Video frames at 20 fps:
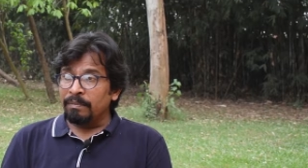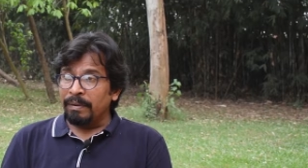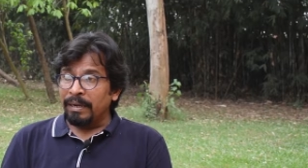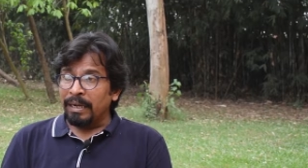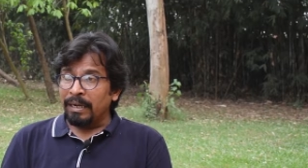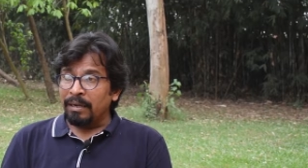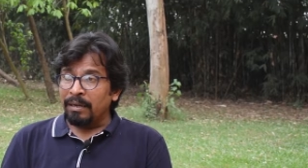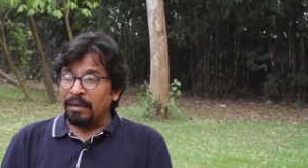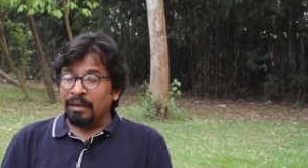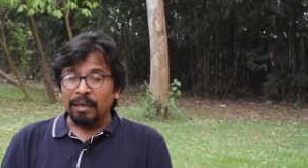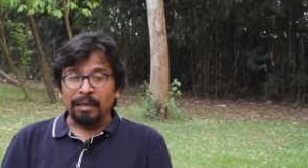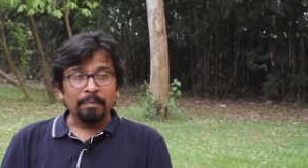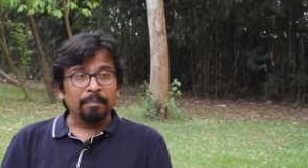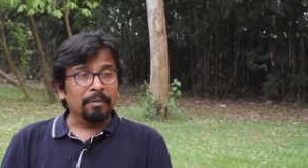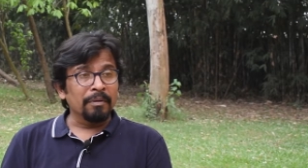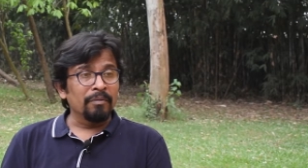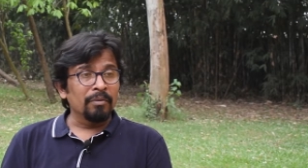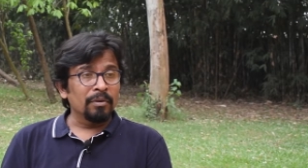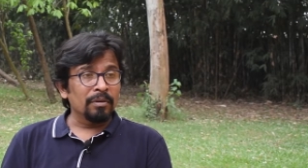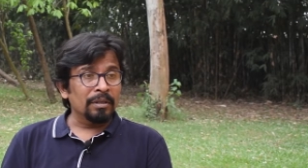back, I
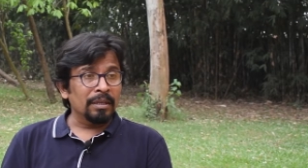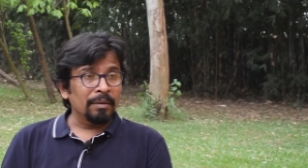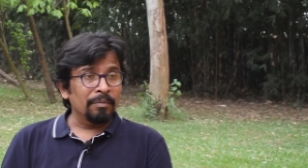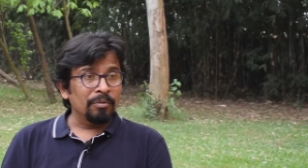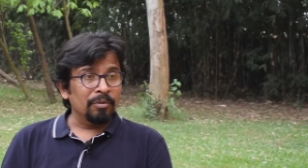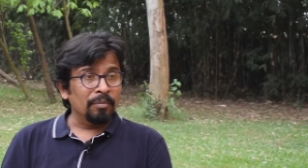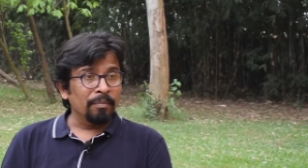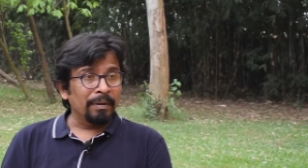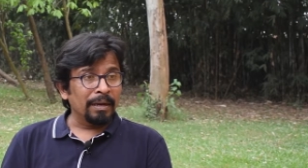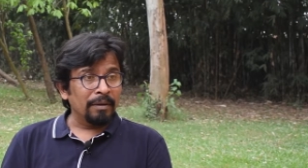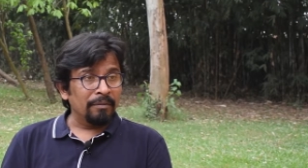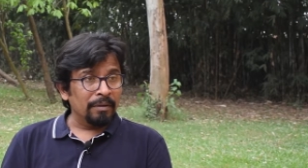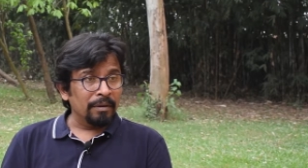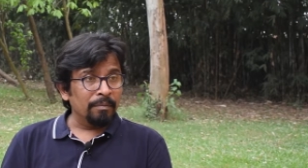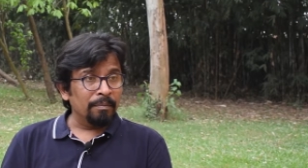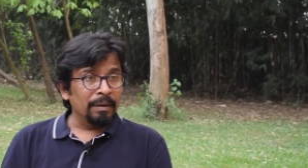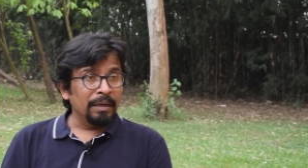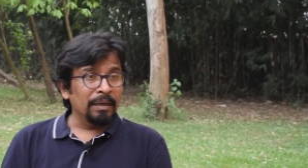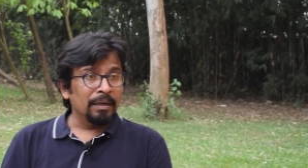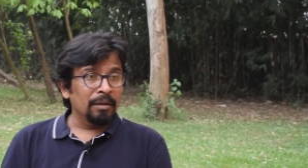provoked them to buy
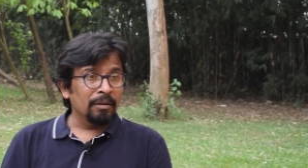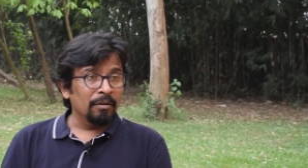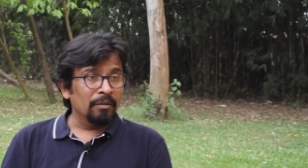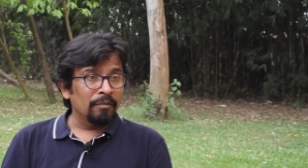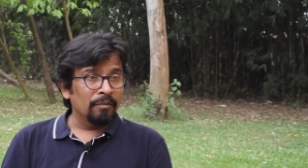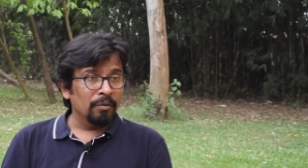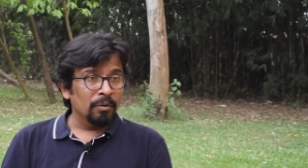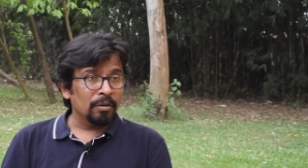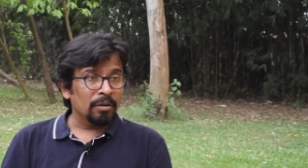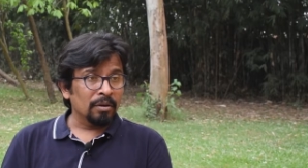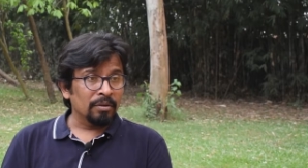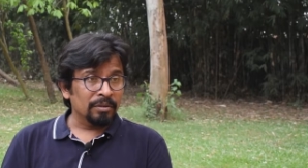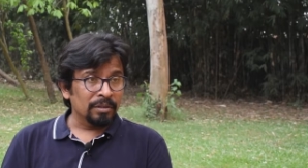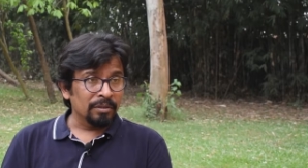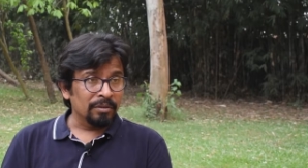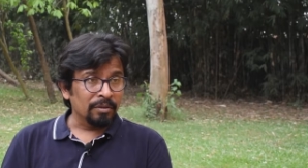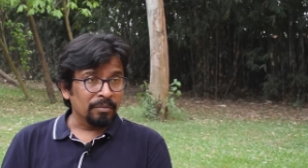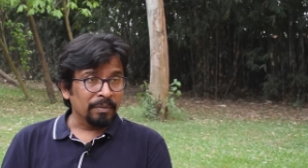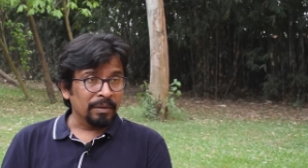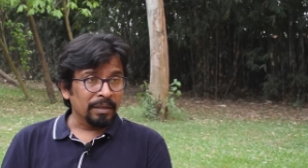one painting of
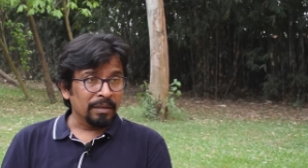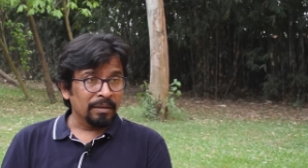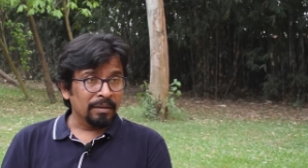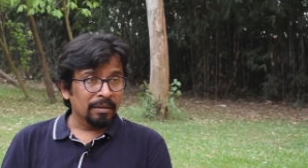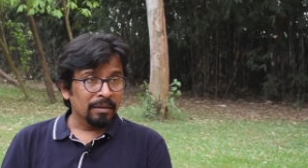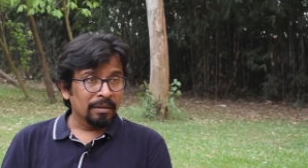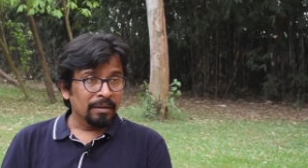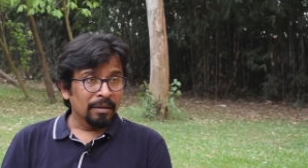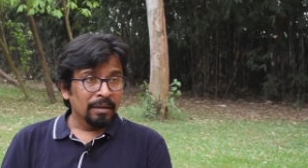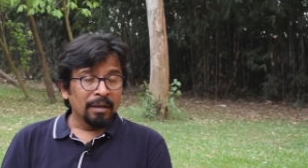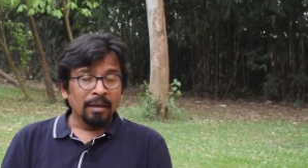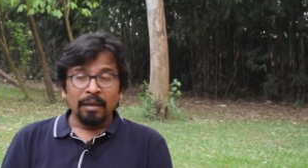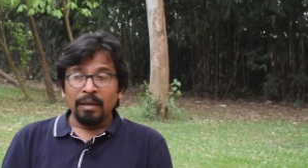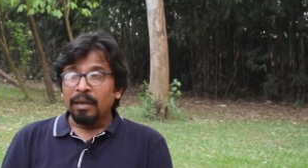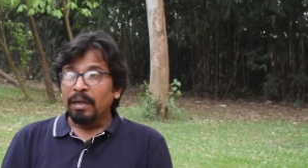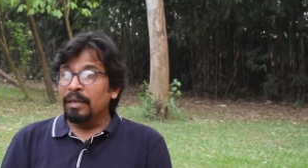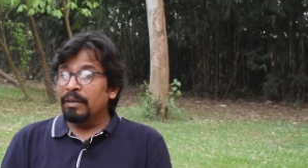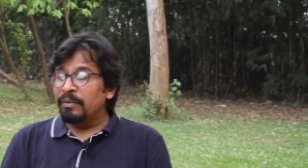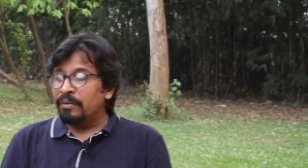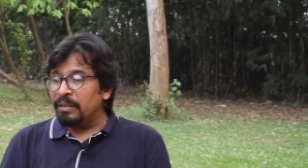4,000 rupee.
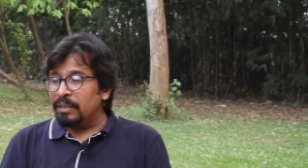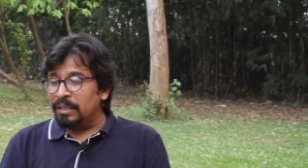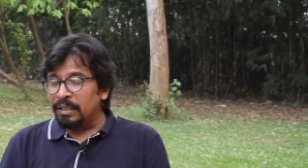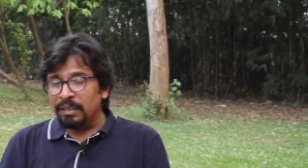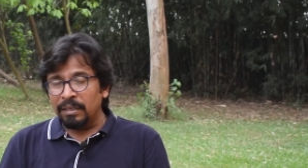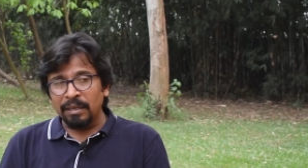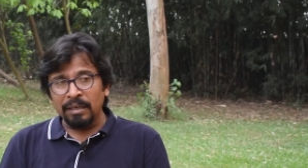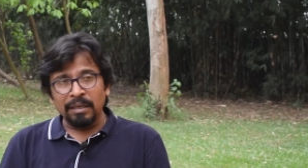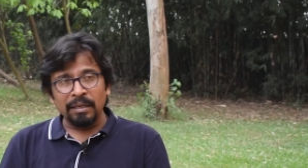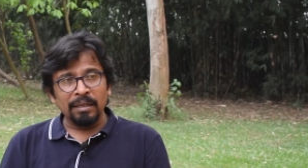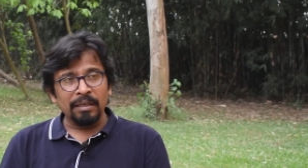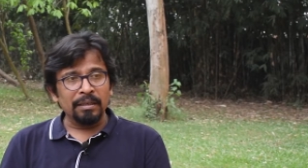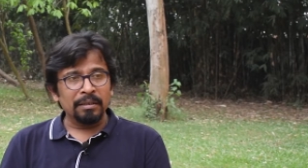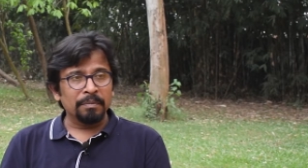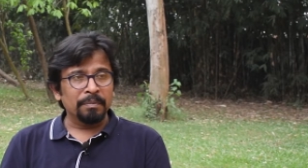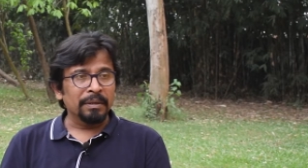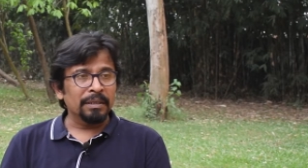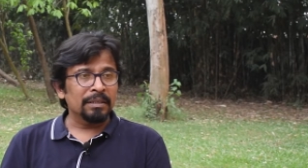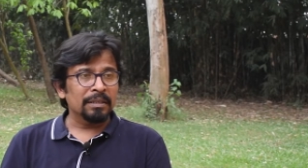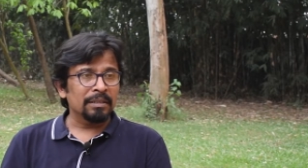And recently, he has
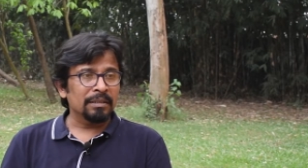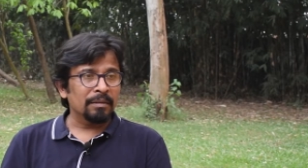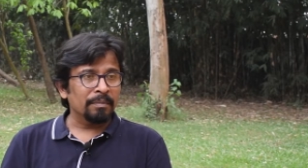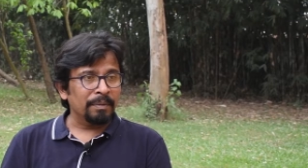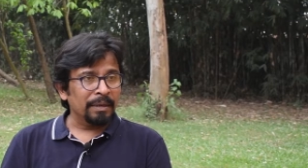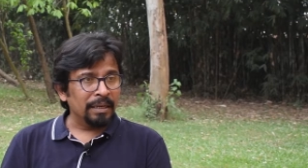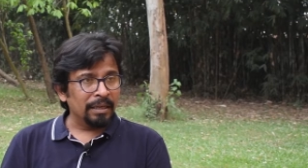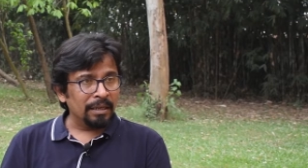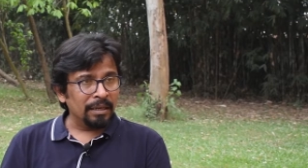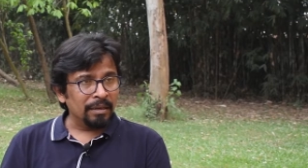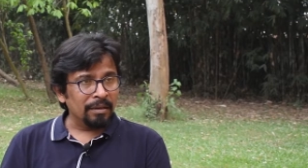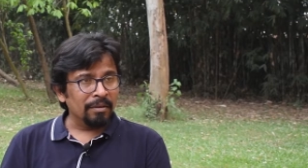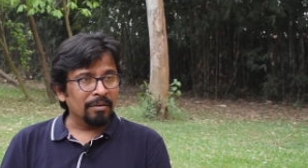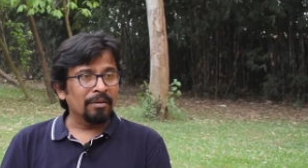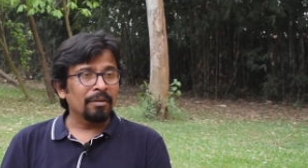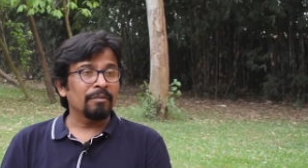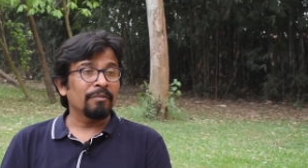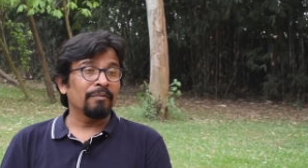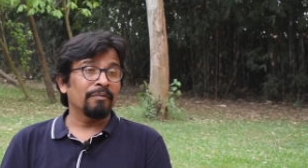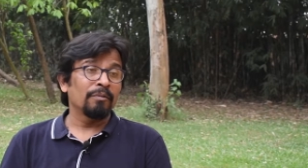purchased a painting
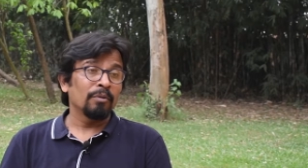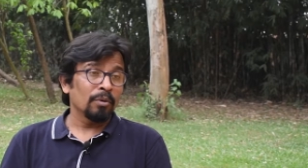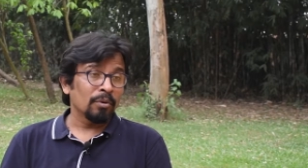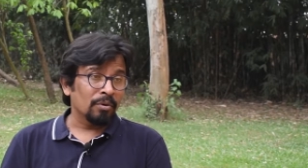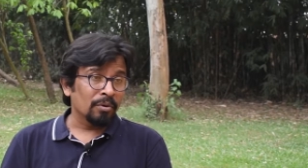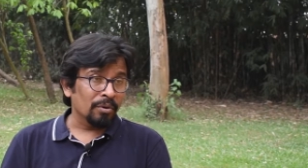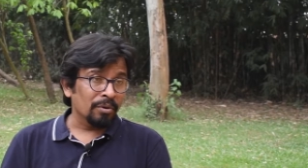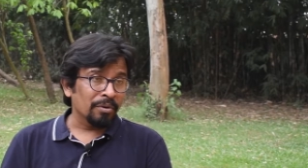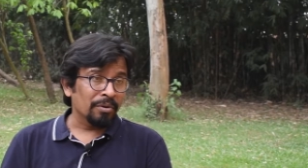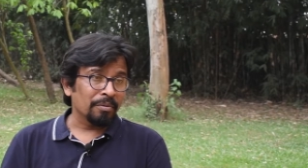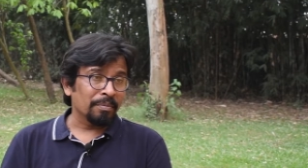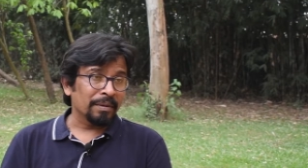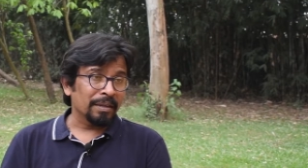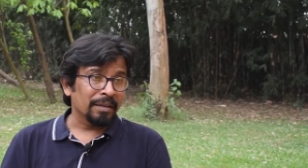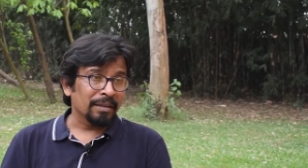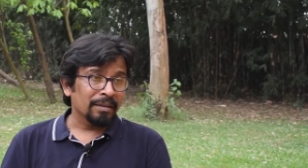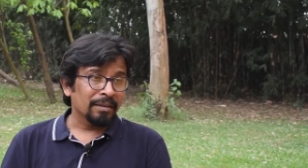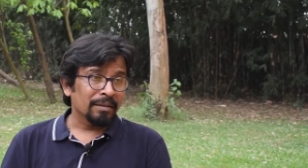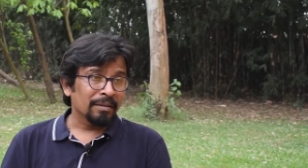of 4 crore rupee.